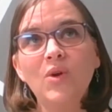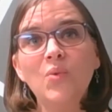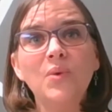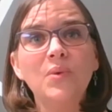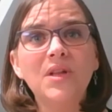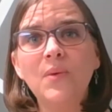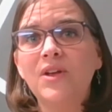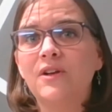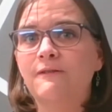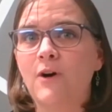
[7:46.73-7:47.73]
we really
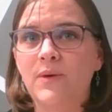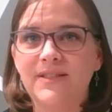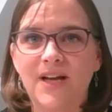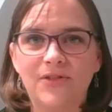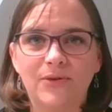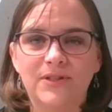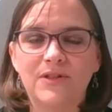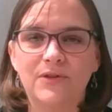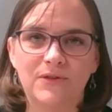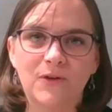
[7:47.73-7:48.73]
want you to focus on those
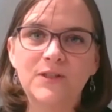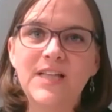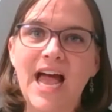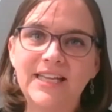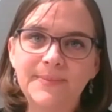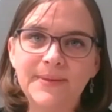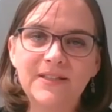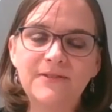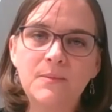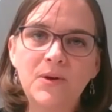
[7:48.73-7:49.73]
those first
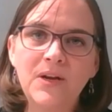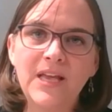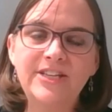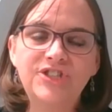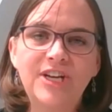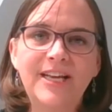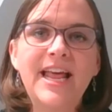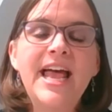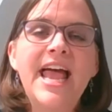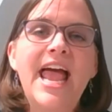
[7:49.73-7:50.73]
aspects of
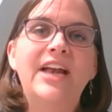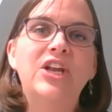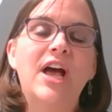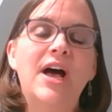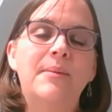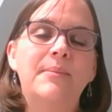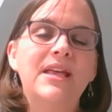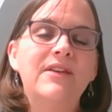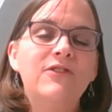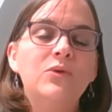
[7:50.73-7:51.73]
communication and um,
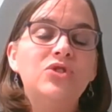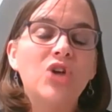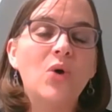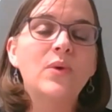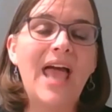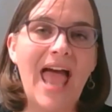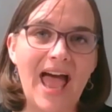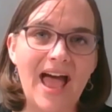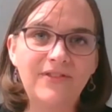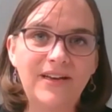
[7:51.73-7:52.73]
if you don't
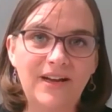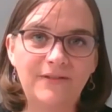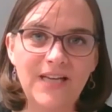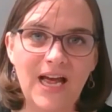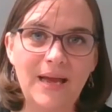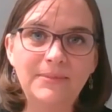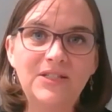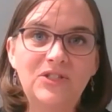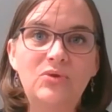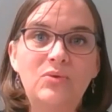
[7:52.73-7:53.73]
have enough time
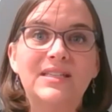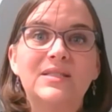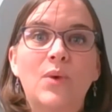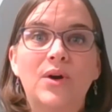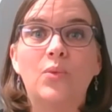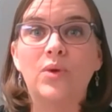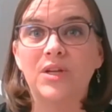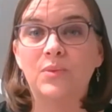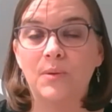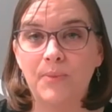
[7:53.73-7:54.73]
to do this one
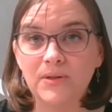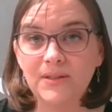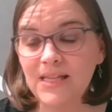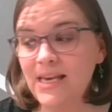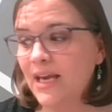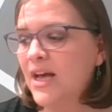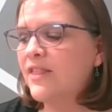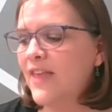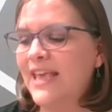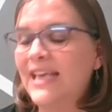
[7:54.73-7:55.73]
really robustly
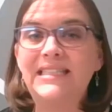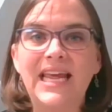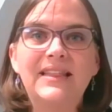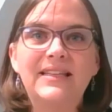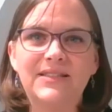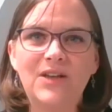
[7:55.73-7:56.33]
they can take this